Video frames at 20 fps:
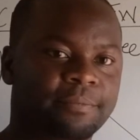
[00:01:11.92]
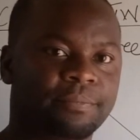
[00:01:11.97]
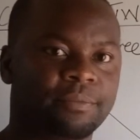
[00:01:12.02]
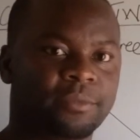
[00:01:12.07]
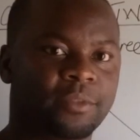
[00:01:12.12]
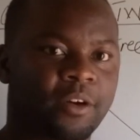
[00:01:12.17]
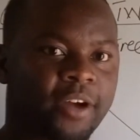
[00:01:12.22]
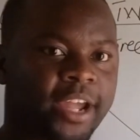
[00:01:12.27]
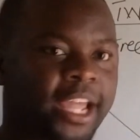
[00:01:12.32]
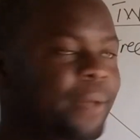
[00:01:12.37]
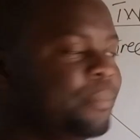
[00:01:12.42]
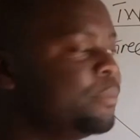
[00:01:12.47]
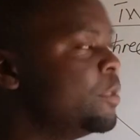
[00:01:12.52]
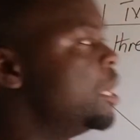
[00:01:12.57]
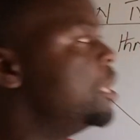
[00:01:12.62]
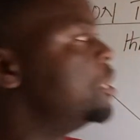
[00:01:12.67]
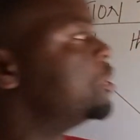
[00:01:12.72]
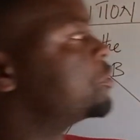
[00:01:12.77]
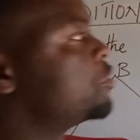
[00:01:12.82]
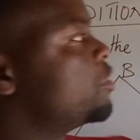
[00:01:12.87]
Okay?
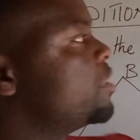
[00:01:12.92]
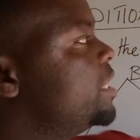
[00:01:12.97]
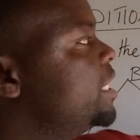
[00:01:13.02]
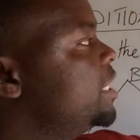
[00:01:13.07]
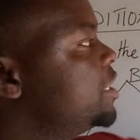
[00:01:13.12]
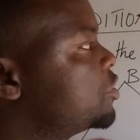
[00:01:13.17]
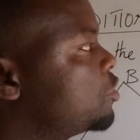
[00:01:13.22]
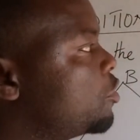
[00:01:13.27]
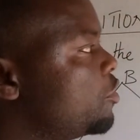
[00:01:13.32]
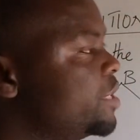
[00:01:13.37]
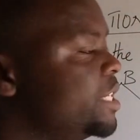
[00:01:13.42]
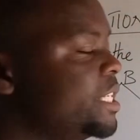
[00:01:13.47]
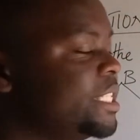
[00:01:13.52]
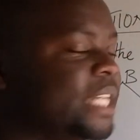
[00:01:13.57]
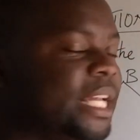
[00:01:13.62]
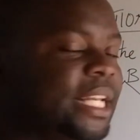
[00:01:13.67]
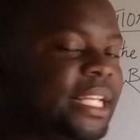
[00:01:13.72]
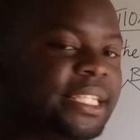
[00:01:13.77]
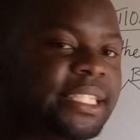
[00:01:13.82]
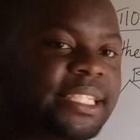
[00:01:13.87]
So this condition
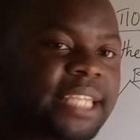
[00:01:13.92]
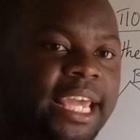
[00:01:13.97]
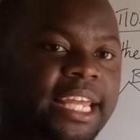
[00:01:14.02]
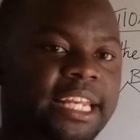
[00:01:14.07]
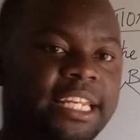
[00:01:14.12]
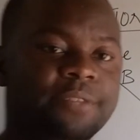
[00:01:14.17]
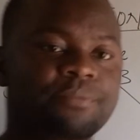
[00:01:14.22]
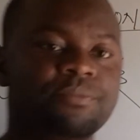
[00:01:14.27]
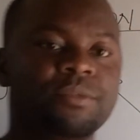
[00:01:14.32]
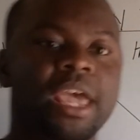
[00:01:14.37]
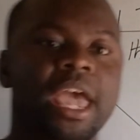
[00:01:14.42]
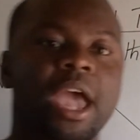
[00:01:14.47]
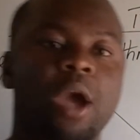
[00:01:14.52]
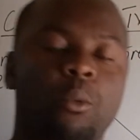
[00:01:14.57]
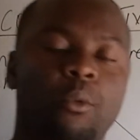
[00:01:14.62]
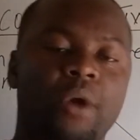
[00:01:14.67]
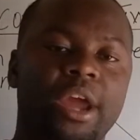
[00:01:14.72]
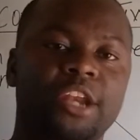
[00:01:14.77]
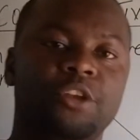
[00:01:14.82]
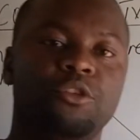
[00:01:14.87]
is saying
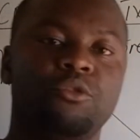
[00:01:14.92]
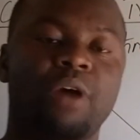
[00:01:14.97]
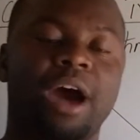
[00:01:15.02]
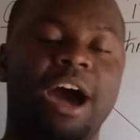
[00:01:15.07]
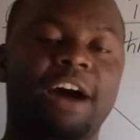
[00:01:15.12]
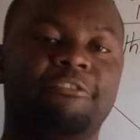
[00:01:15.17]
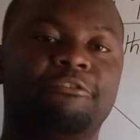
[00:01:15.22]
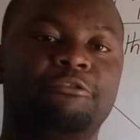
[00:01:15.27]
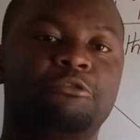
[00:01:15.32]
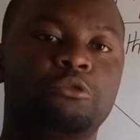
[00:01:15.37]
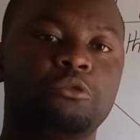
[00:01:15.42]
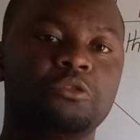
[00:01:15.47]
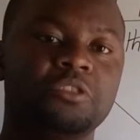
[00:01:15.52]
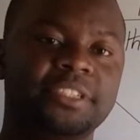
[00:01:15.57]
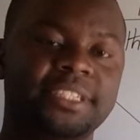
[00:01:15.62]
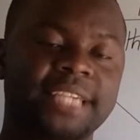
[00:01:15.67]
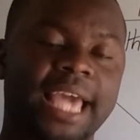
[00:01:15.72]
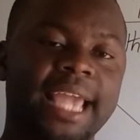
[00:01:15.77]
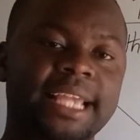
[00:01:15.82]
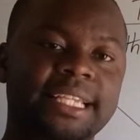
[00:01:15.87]
when you have two
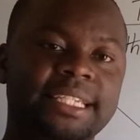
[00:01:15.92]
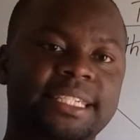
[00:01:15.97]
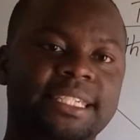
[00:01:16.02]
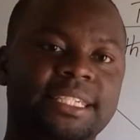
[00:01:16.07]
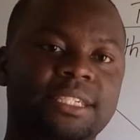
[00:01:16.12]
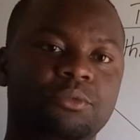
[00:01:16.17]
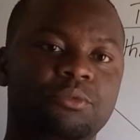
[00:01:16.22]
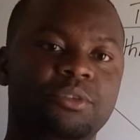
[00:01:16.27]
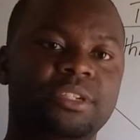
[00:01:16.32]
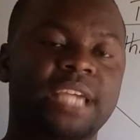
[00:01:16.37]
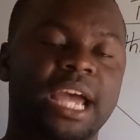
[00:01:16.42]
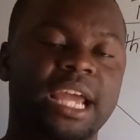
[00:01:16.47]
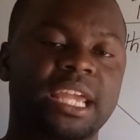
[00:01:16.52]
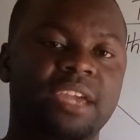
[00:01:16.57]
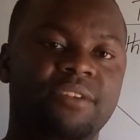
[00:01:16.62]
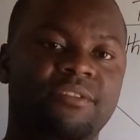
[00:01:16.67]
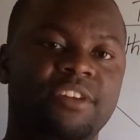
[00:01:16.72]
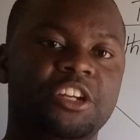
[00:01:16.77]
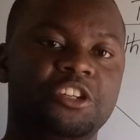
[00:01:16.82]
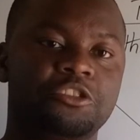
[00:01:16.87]
sides which are
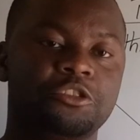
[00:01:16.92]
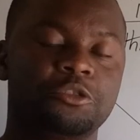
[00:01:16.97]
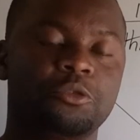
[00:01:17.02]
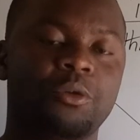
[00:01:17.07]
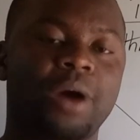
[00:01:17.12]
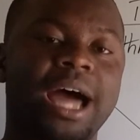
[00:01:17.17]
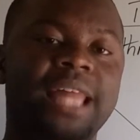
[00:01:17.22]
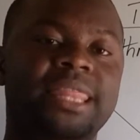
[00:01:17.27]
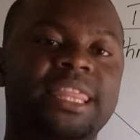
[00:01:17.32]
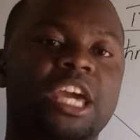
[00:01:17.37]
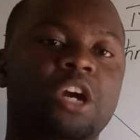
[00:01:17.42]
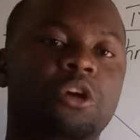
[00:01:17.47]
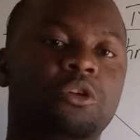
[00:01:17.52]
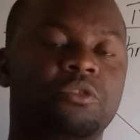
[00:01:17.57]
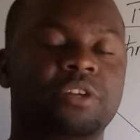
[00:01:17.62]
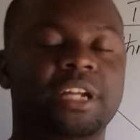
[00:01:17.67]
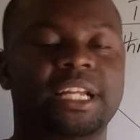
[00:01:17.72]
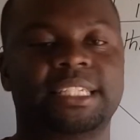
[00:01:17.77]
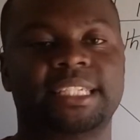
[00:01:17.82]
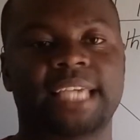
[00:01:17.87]
given to you and the
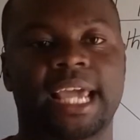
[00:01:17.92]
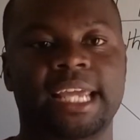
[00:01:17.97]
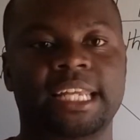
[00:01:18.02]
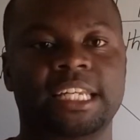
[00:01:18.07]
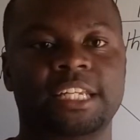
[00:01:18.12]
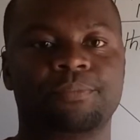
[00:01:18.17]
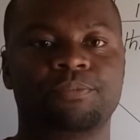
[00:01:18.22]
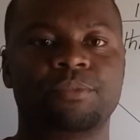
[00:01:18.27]
included side.